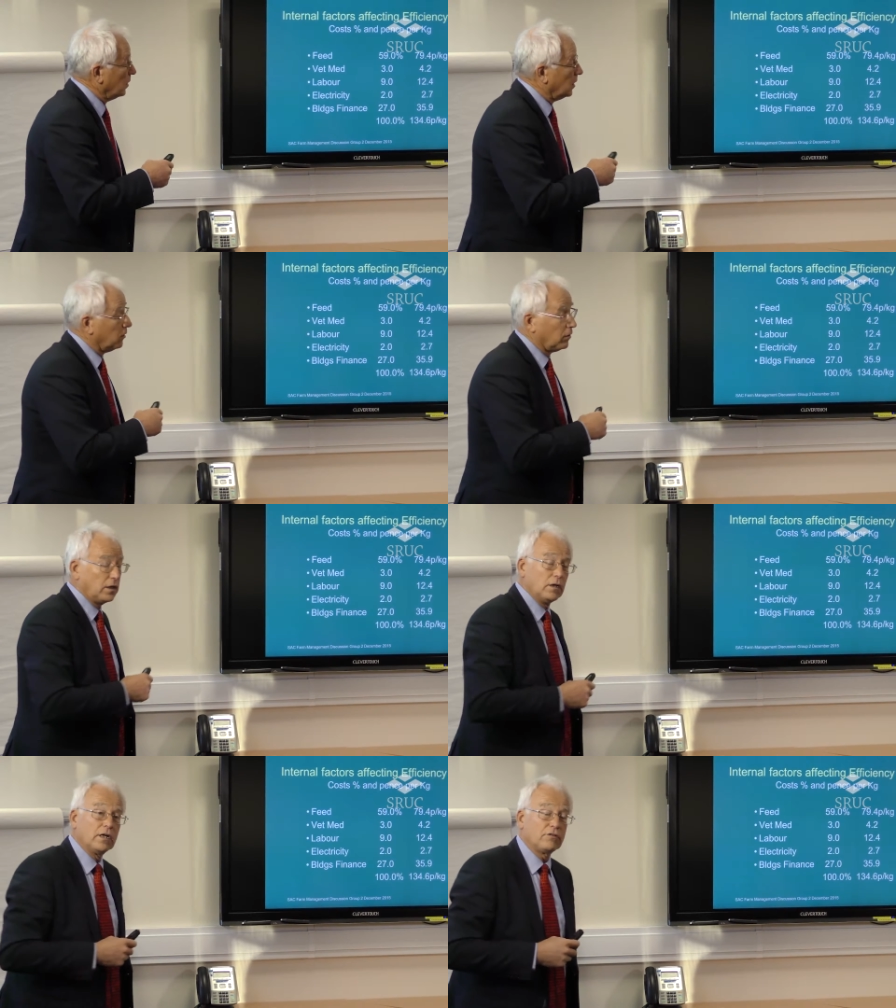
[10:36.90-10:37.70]
Our
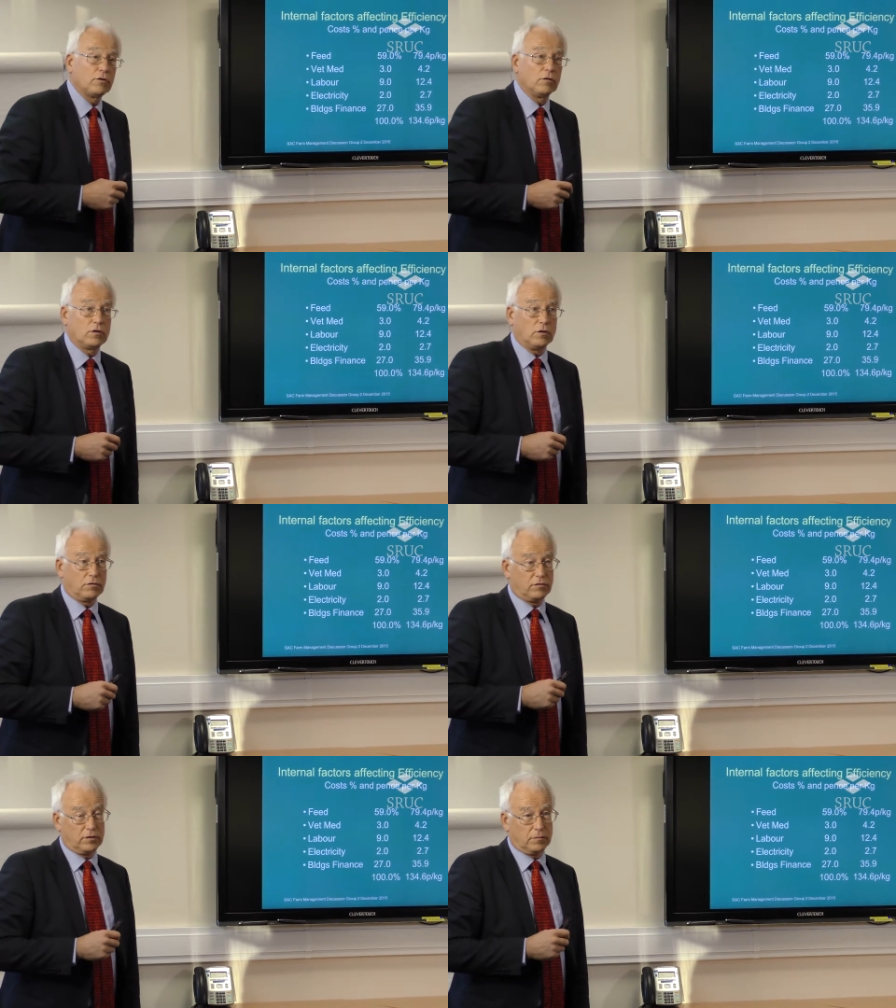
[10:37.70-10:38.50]
electrical
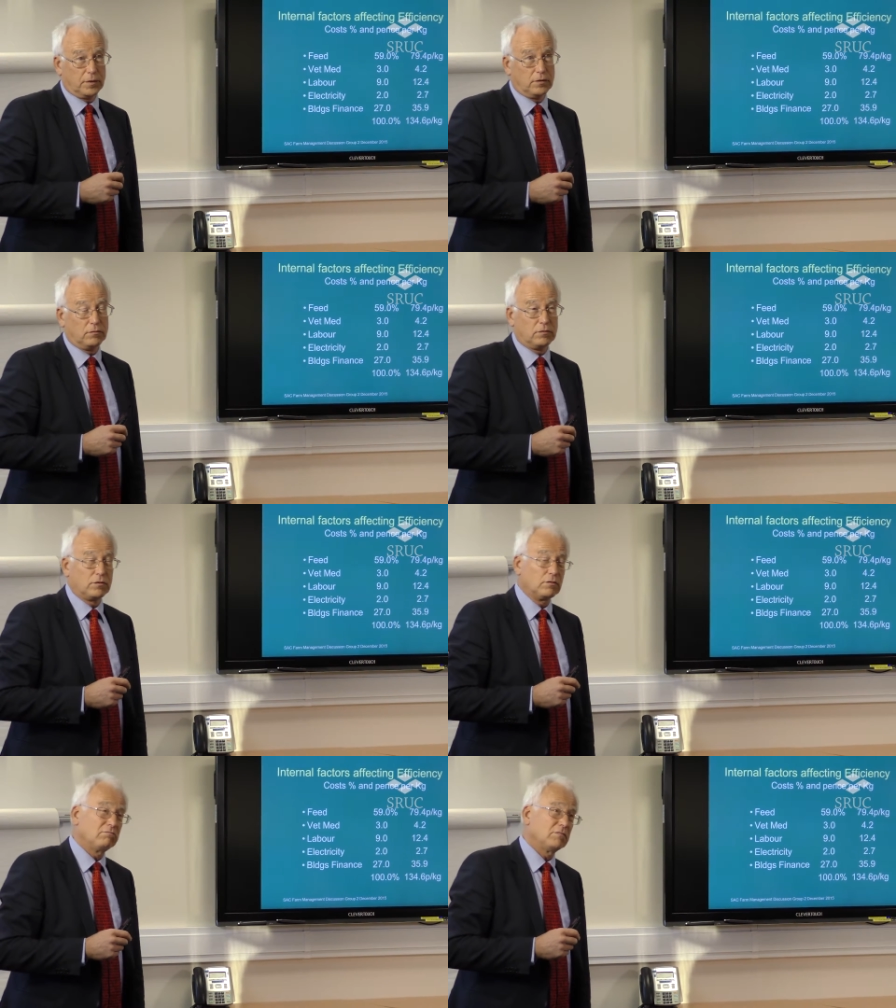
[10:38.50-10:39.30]
cost is about
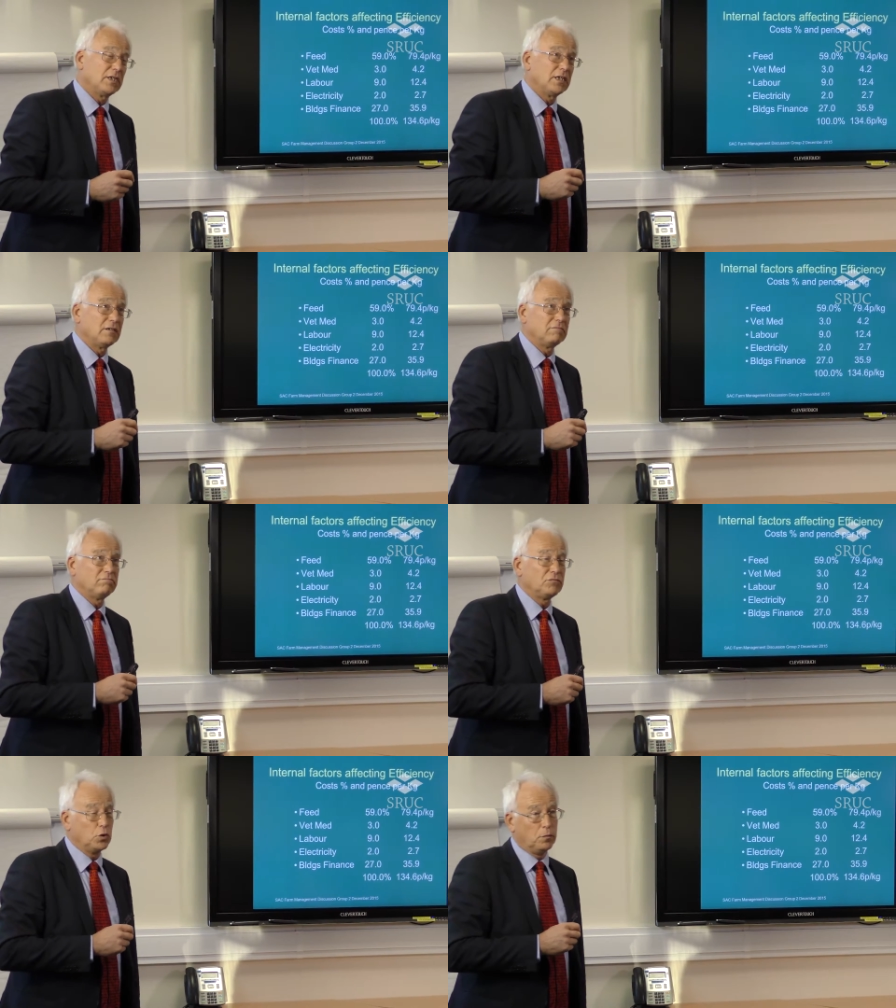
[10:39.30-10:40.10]

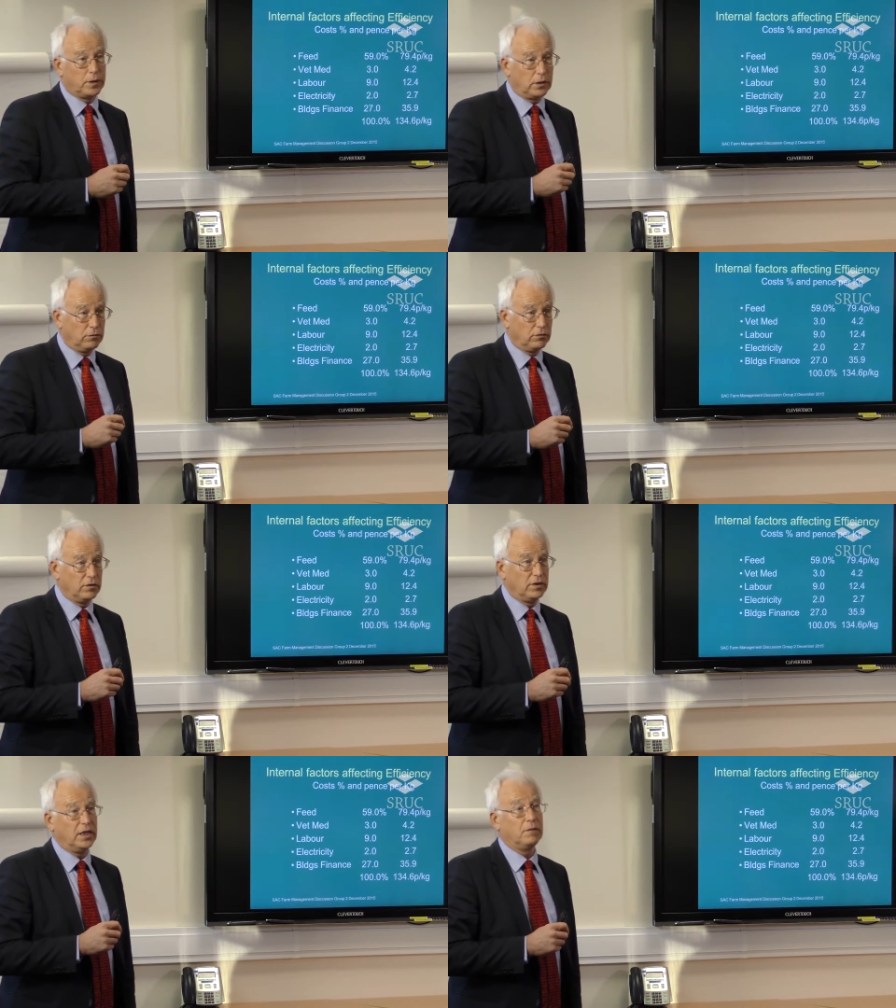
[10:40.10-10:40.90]
um, two pounds
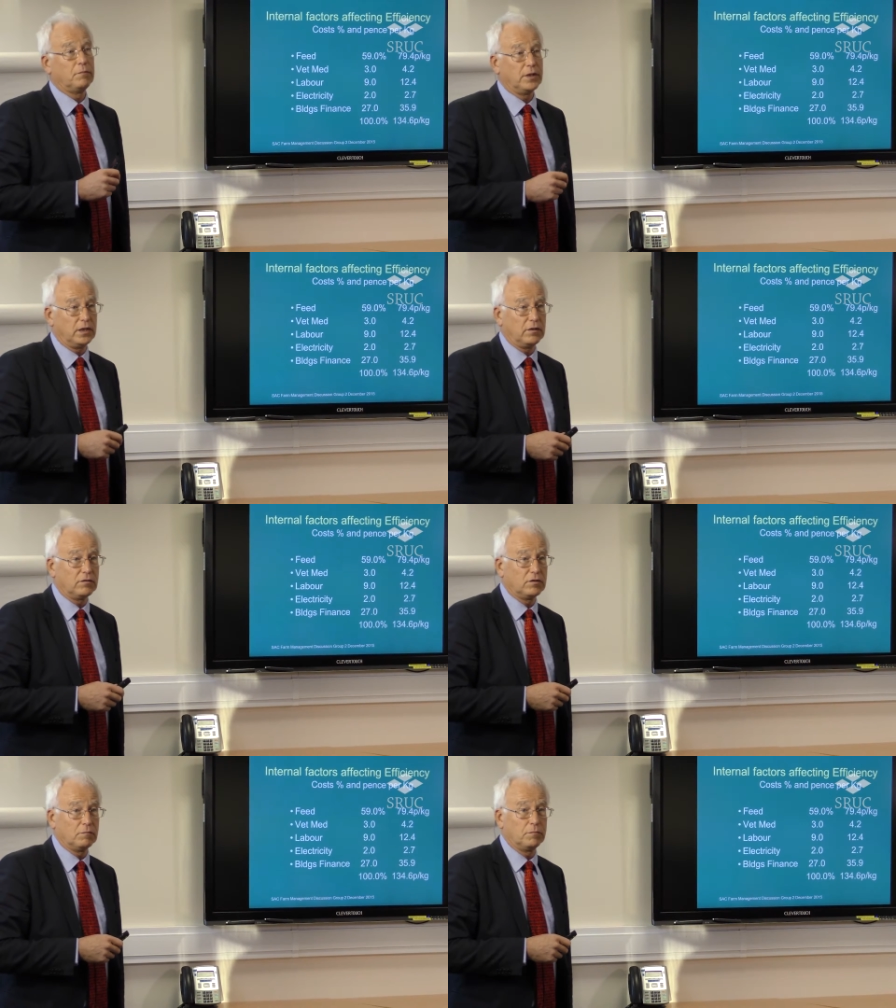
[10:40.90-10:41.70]
and ten
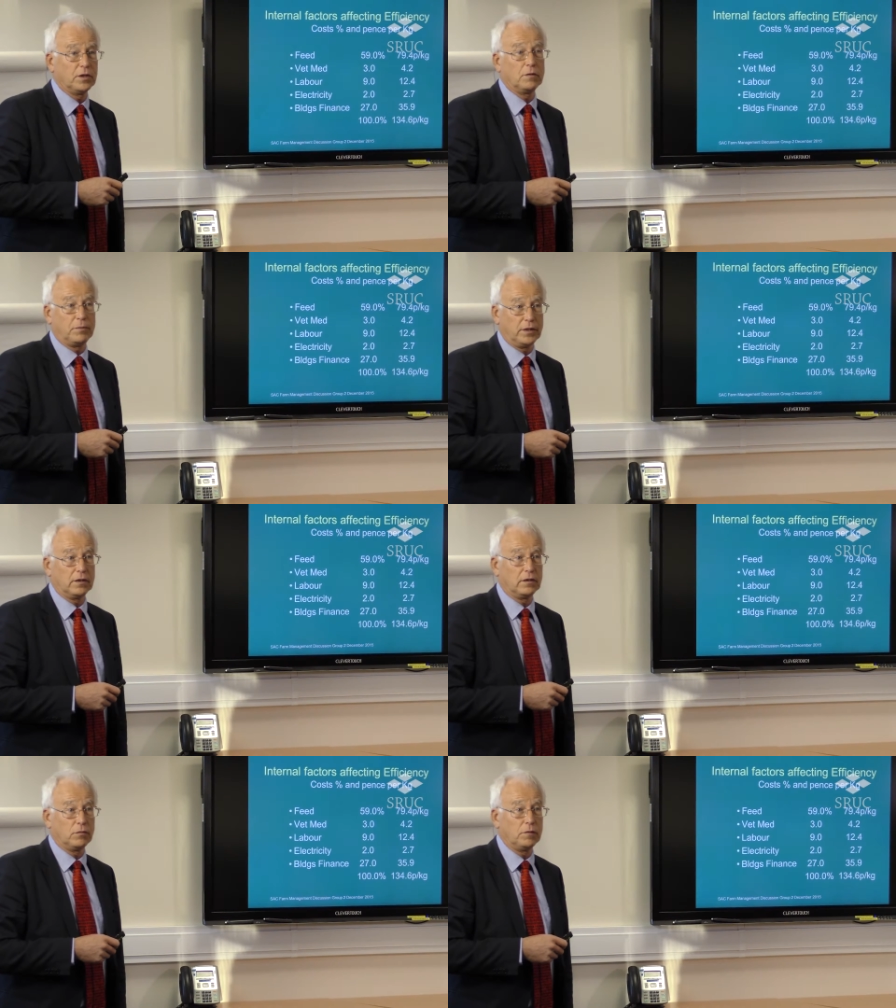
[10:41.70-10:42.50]
pence per
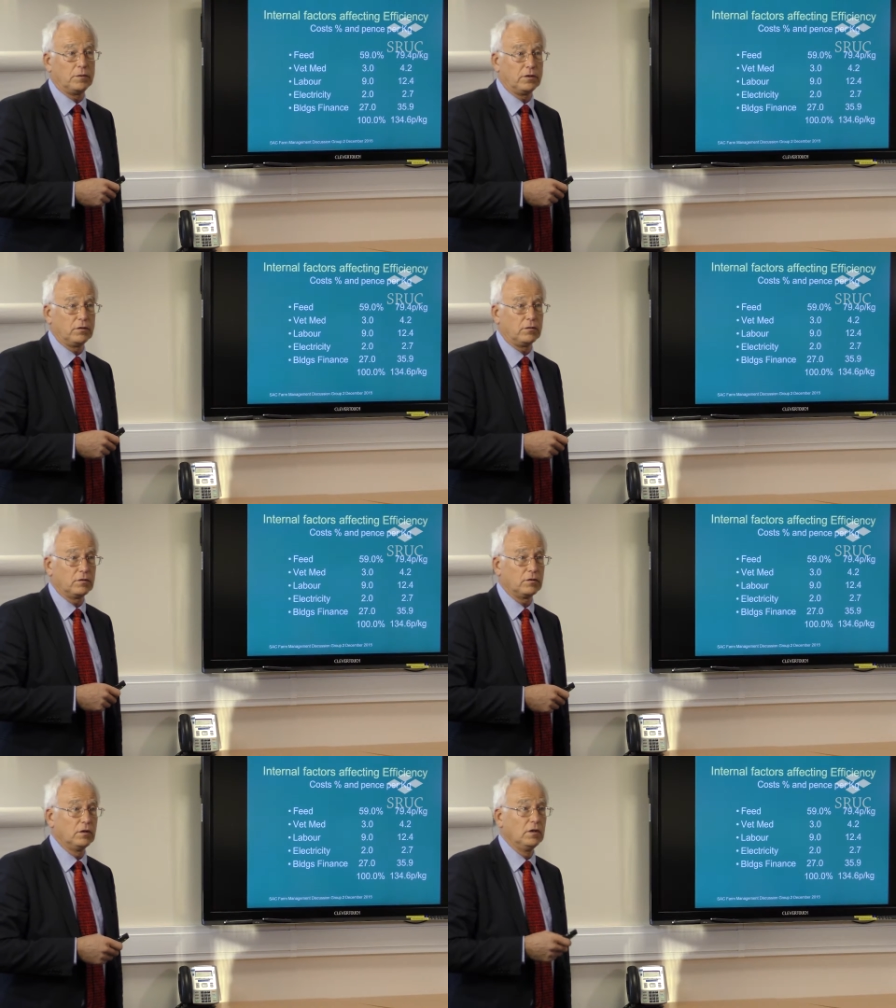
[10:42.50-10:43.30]
pig that we produce.
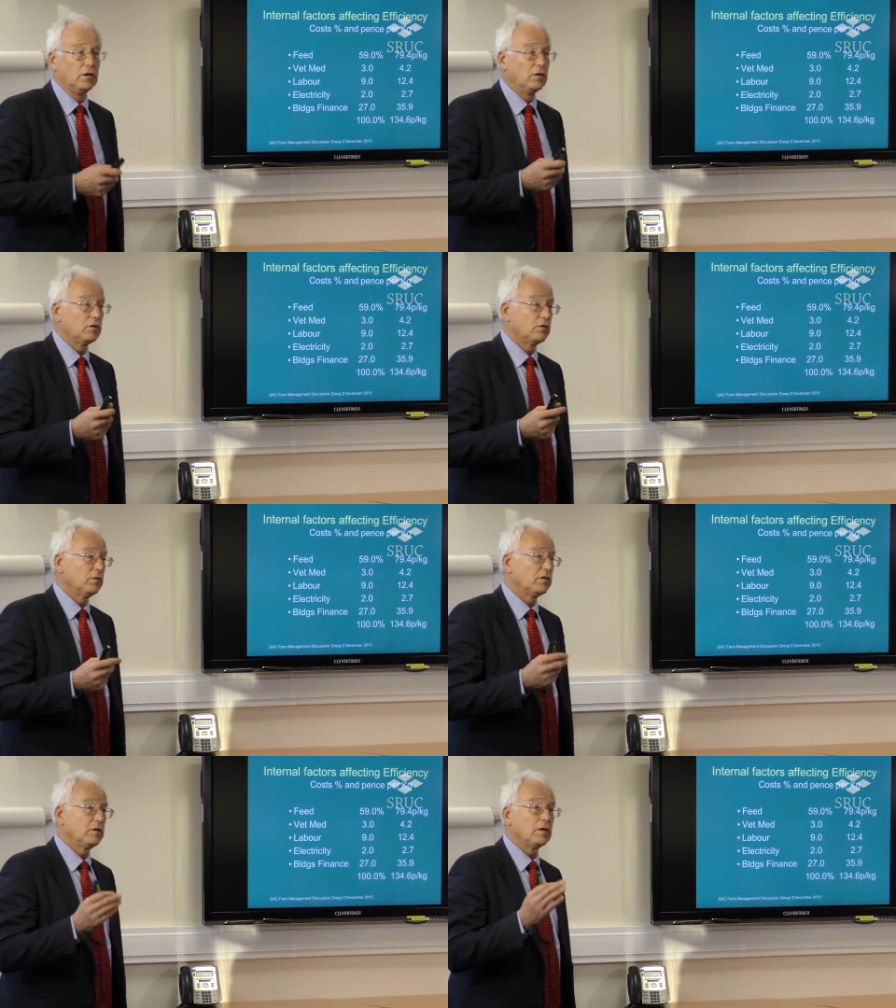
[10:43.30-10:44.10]
So
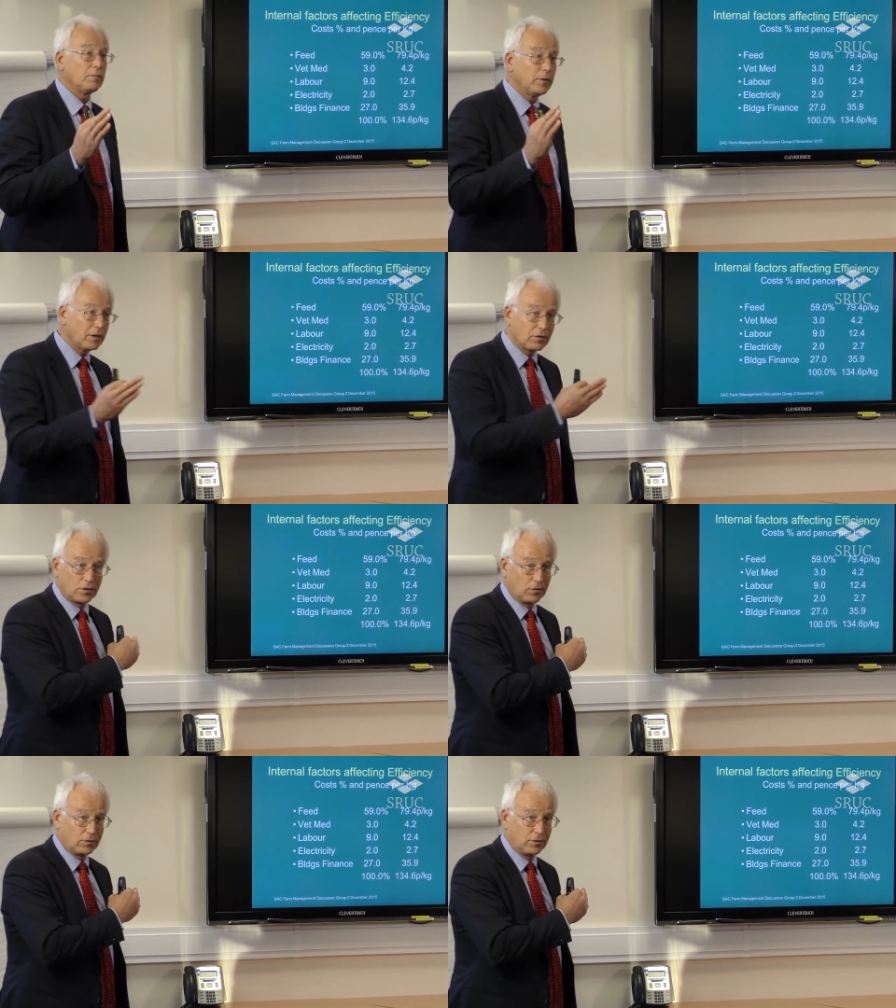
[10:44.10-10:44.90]
it's not the biggest
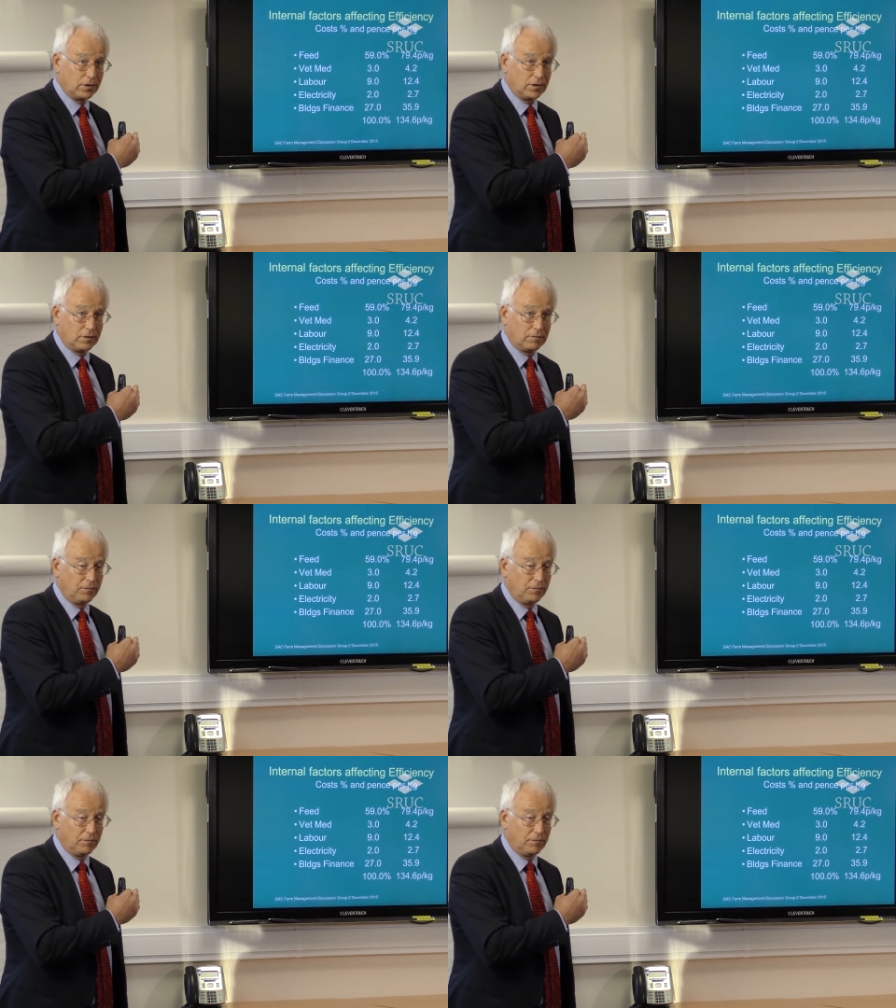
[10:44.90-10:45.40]
cost there.